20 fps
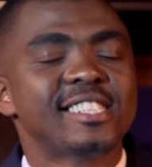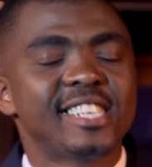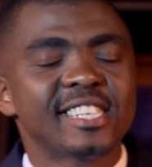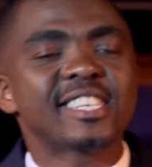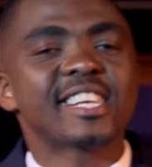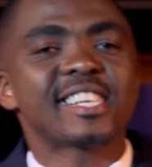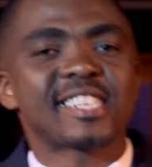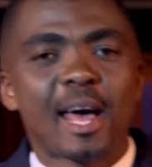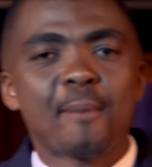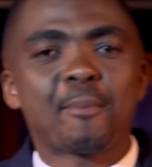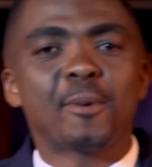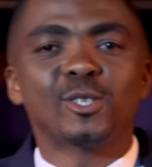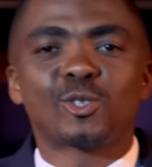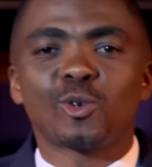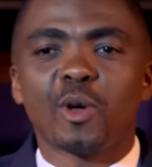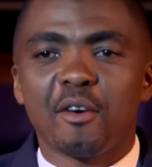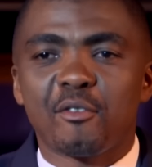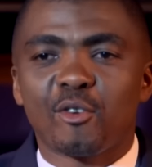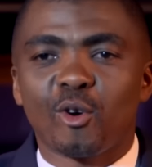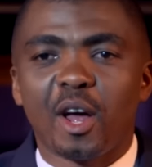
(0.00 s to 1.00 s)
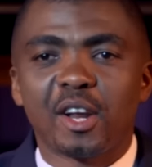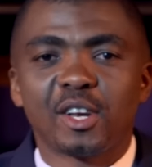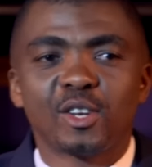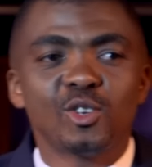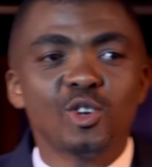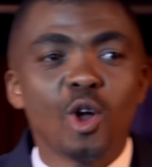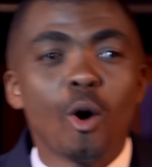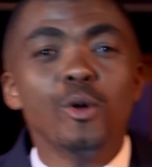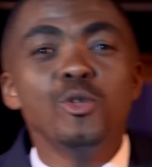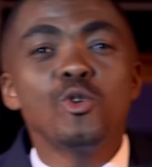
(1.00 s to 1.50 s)
this has happened to everyone.
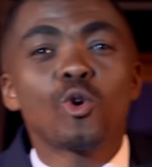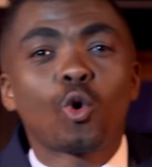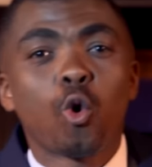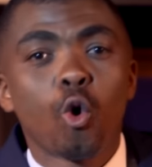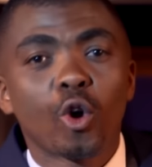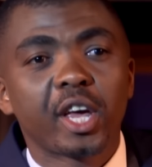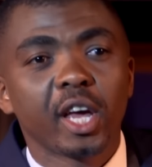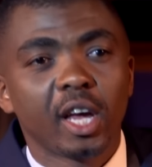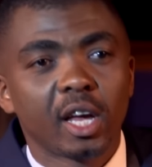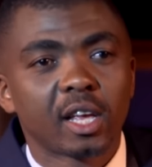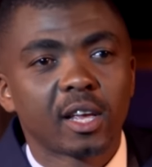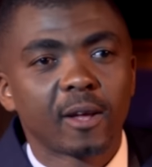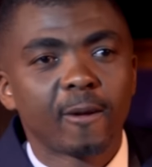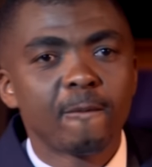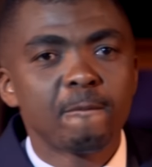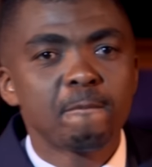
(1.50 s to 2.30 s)
You know when you're cooking,